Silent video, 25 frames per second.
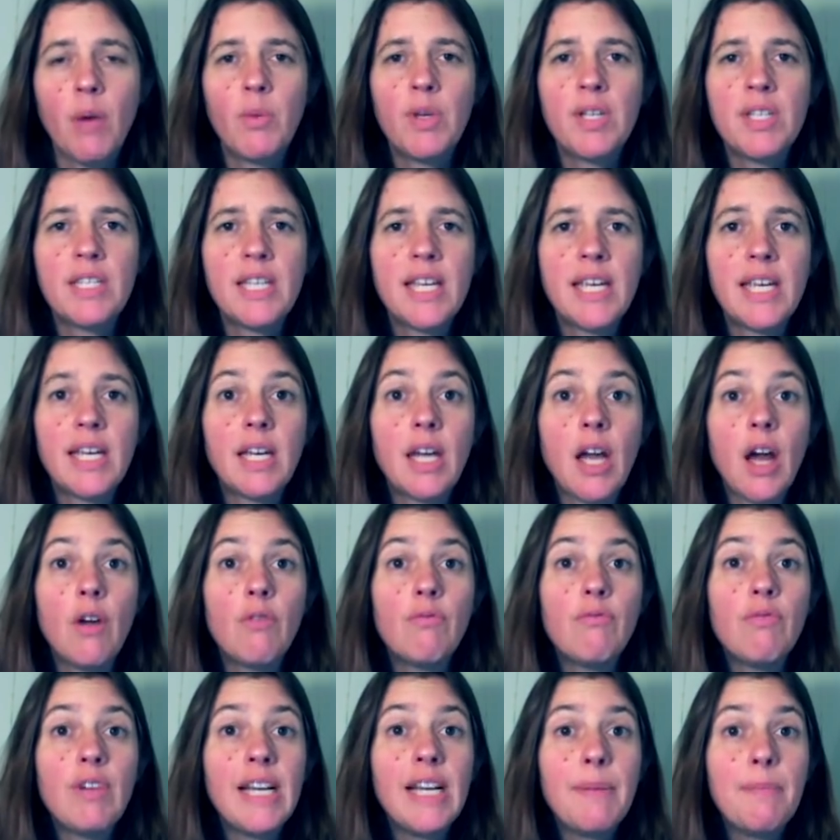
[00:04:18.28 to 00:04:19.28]
We're seeing a
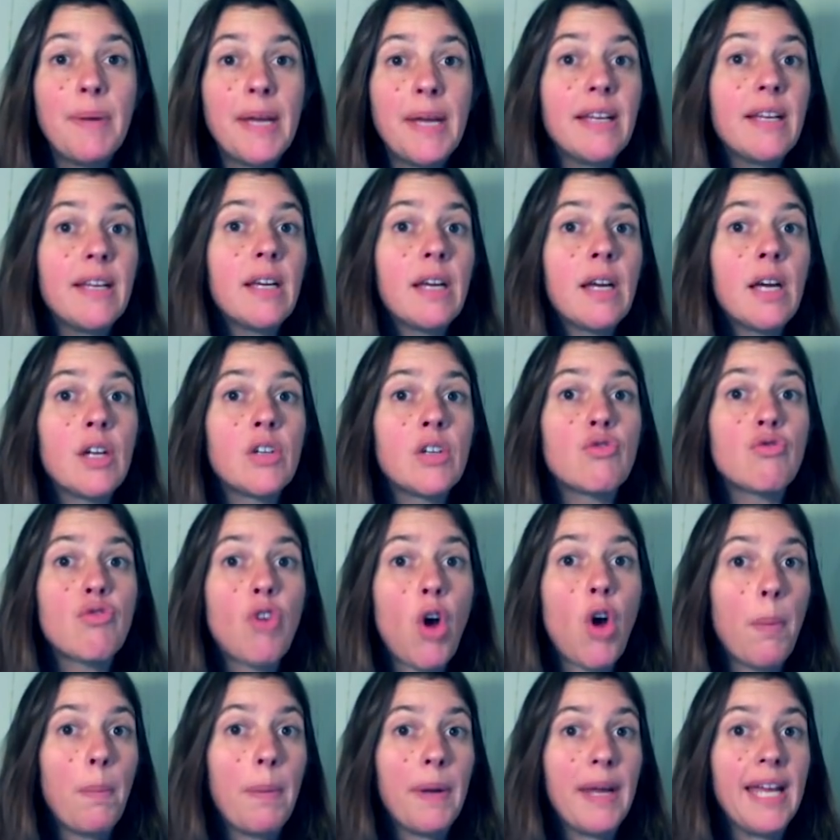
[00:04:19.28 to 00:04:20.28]
really big
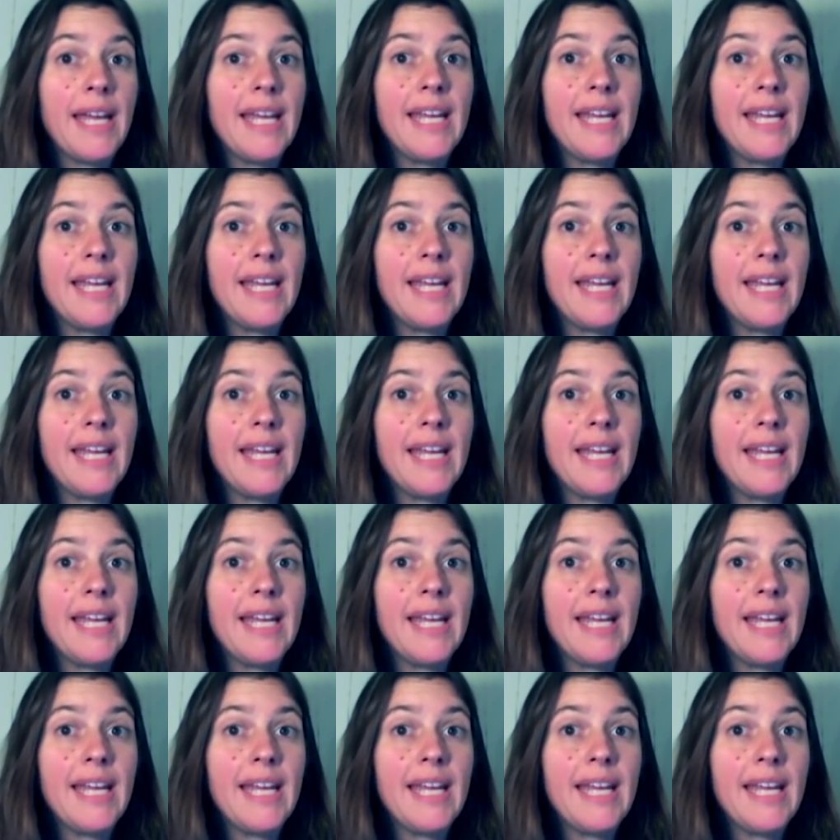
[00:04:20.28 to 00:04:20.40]
drop